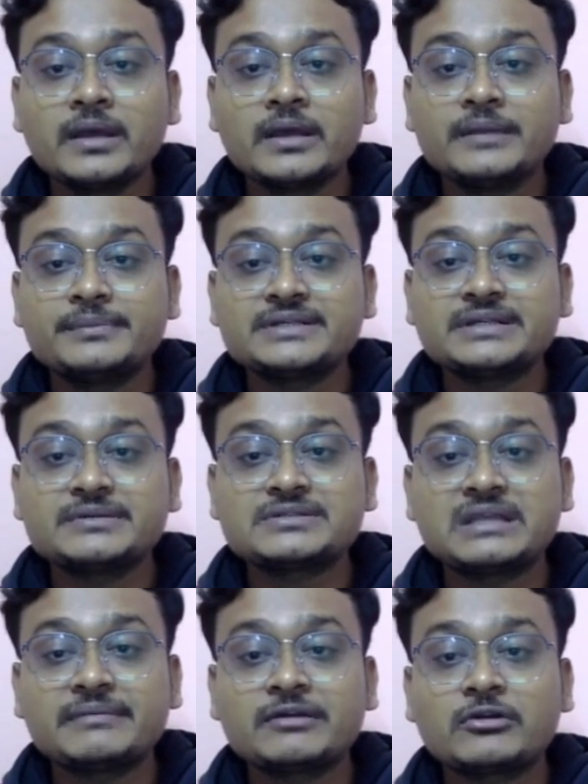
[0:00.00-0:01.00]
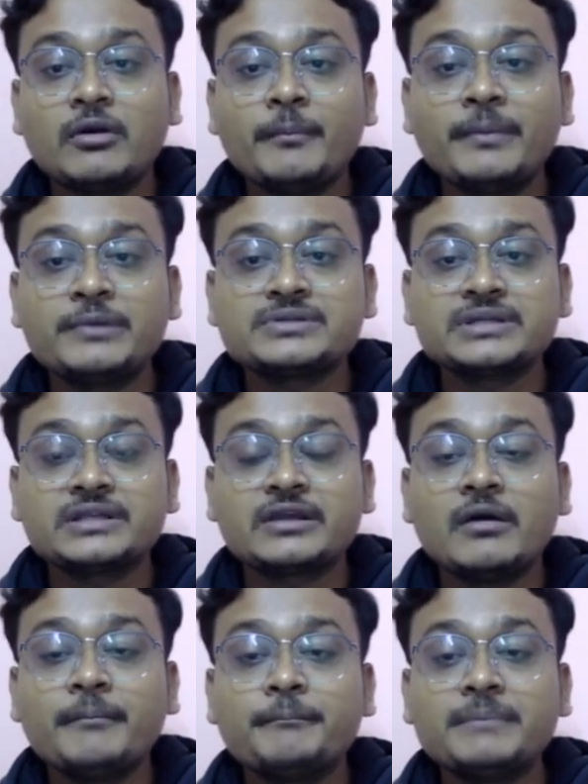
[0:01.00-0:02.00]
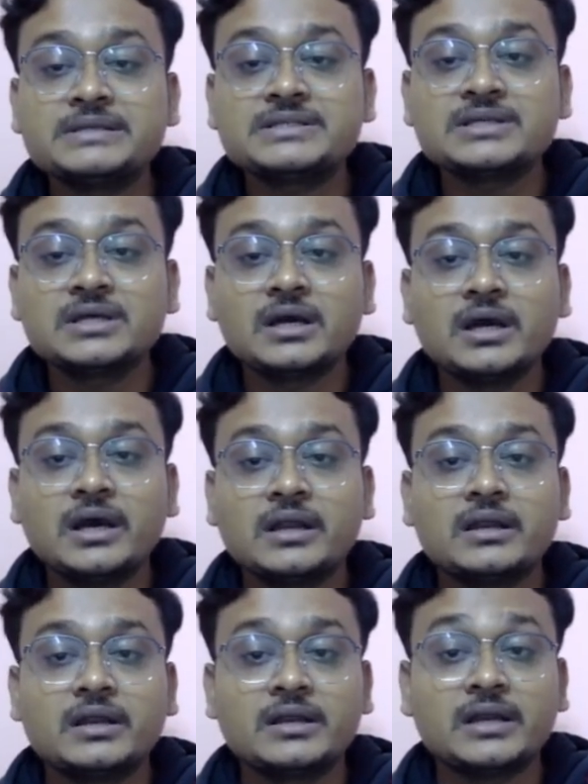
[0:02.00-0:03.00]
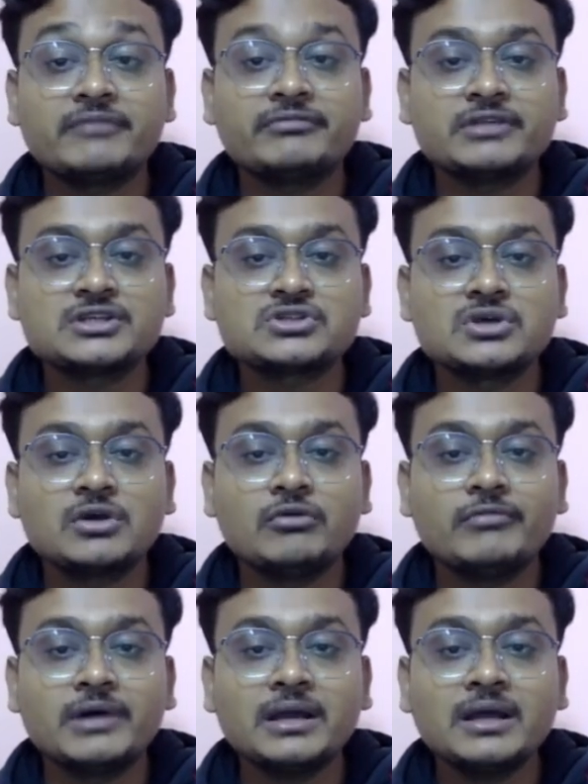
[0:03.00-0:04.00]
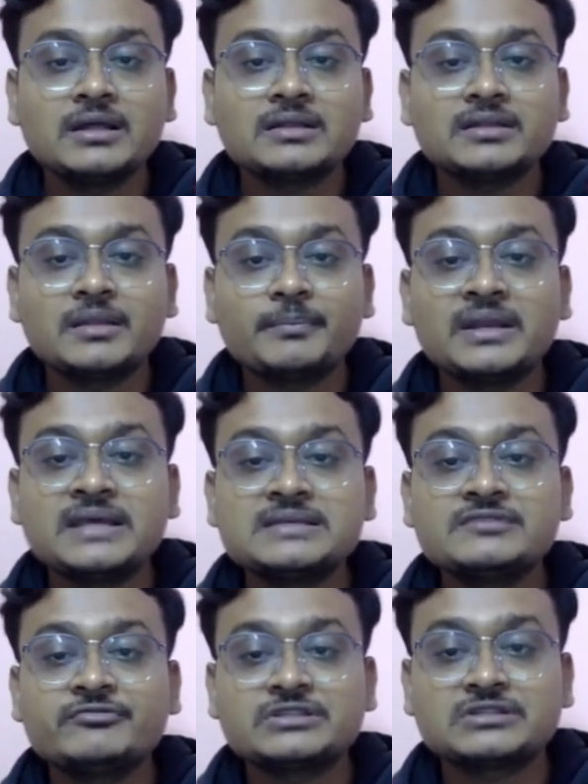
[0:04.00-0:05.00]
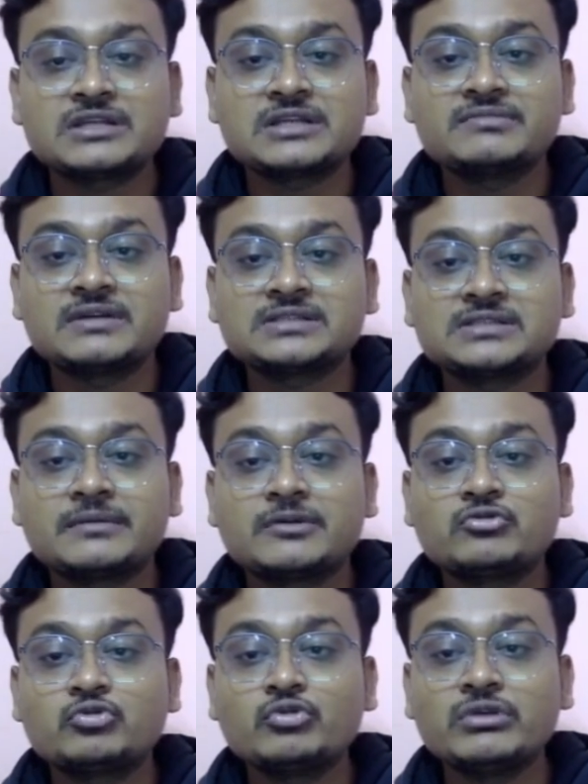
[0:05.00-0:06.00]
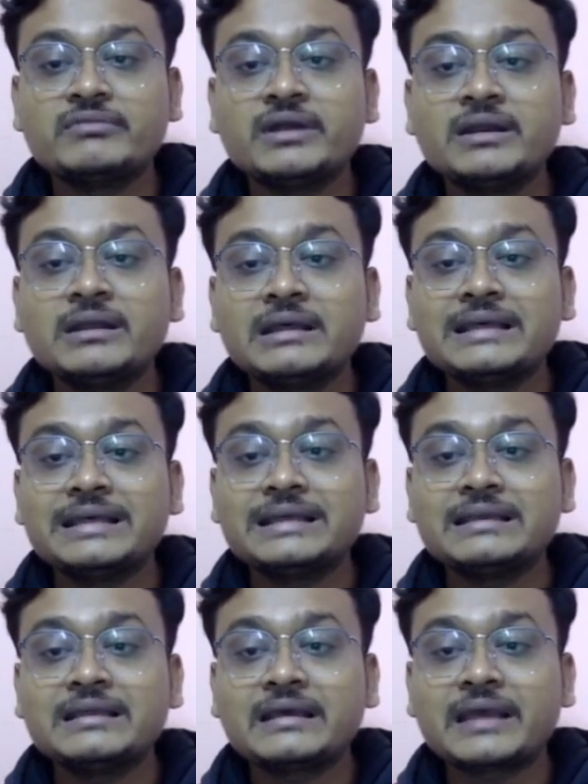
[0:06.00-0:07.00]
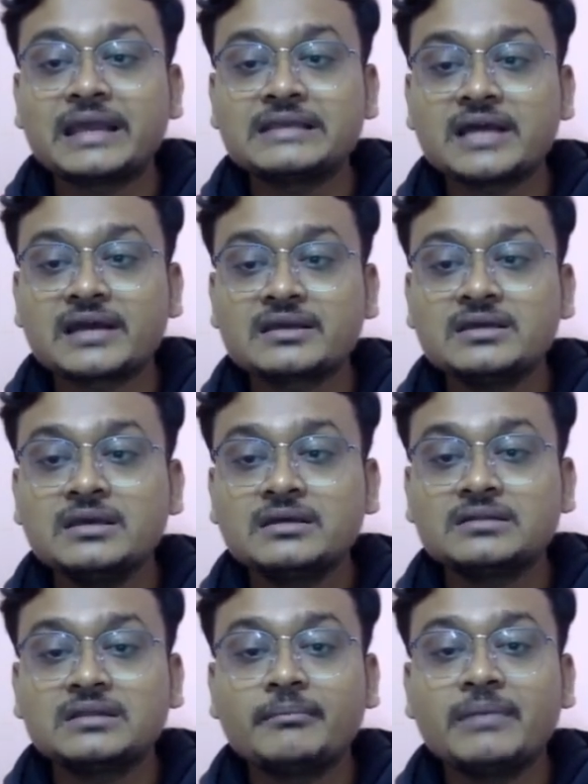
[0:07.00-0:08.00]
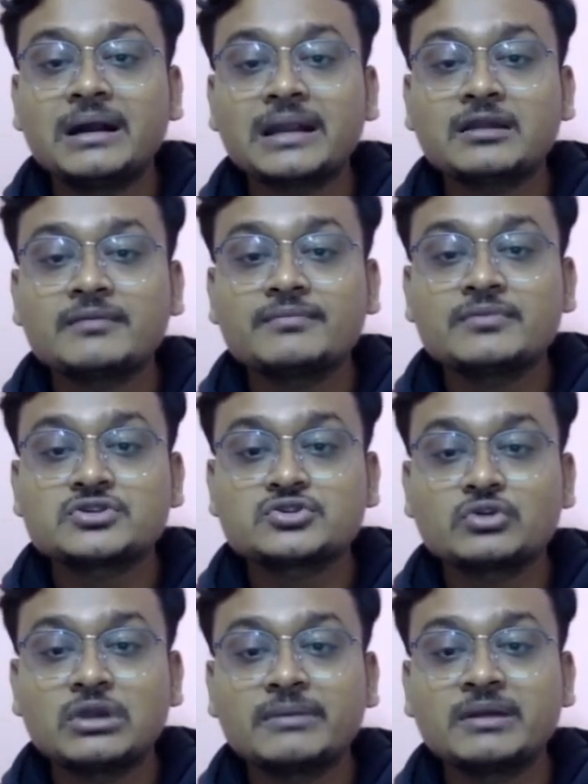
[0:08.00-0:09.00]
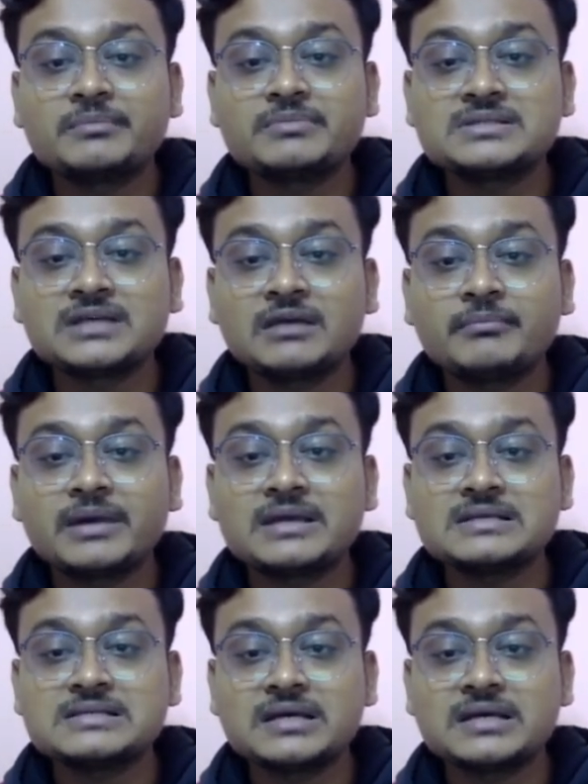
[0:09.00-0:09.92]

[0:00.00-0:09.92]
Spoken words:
but it was never complete. It was incomplete, unfinished work. The play is a fictionalized version of a true event in Kentucky, the murder of Solomon Pisar by